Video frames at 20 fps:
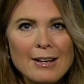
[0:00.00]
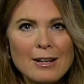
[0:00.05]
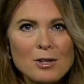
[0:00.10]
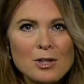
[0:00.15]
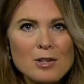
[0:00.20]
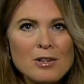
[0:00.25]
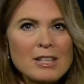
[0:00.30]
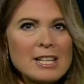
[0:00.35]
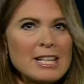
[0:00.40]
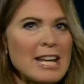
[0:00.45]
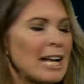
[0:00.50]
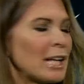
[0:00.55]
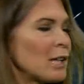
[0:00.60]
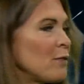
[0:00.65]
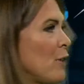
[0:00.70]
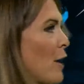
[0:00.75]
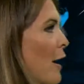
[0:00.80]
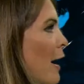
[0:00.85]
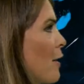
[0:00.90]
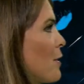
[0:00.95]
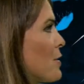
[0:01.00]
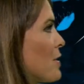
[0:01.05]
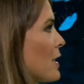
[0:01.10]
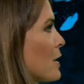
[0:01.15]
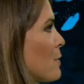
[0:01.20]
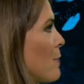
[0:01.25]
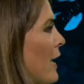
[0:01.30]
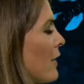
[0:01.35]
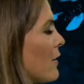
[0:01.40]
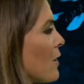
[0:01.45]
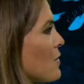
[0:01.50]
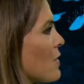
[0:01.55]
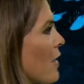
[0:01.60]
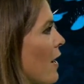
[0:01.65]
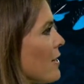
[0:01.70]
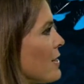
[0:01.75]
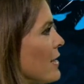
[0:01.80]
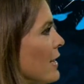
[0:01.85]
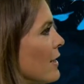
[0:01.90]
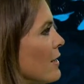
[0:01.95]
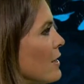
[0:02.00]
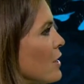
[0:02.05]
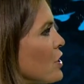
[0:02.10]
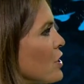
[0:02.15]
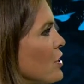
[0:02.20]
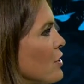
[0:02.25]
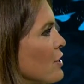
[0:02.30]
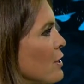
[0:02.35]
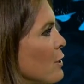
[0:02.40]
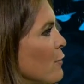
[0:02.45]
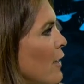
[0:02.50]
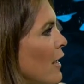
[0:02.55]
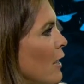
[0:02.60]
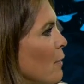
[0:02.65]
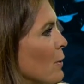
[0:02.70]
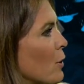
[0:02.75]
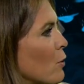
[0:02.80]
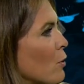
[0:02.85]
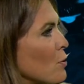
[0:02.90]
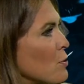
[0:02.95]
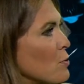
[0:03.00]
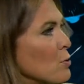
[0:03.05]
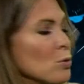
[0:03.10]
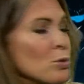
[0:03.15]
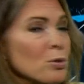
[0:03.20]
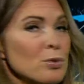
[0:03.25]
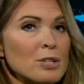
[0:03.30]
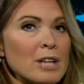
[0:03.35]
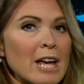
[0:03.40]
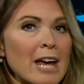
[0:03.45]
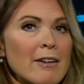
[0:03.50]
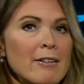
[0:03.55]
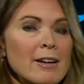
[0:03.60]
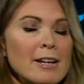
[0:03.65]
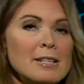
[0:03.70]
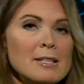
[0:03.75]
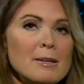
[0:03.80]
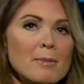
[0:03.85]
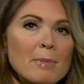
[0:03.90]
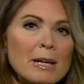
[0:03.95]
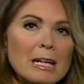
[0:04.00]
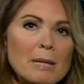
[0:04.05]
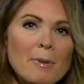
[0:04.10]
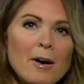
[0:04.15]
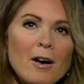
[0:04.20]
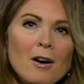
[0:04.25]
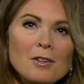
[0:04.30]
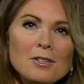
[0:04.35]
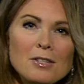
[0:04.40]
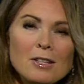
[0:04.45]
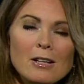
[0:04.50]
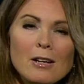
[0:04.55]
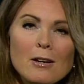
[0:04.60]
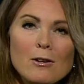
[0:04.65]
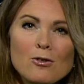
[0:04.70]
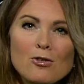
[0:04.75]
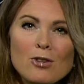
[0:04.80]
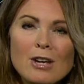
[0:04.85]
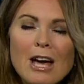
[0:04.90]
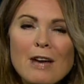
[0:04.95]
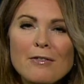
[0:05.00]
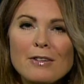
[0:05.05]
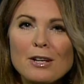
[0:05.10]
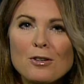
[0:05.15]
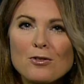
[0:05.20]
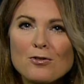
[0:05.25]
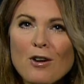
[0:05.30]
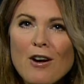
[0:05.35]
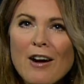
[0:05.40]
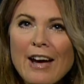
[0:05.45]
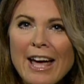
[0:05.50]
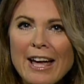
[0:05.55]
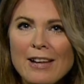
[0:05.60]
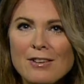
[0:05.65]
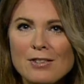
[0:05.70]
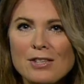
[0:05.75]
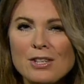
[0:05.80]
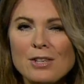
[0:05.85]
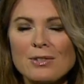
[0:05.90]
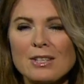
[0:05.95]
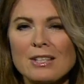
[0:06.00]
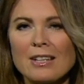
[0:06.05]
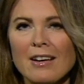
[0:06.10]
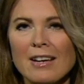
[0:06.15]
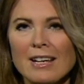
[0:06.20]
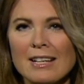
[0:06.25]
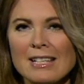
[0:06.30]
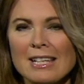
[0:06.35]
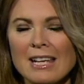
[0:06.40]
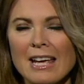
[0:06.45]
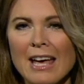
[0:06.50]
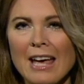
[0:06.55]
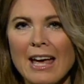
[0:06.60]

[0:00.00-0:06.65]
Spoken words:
Now, during the next few hours, expect those icy conditions to develop across northern areas, many parts of the country having a dry end to the night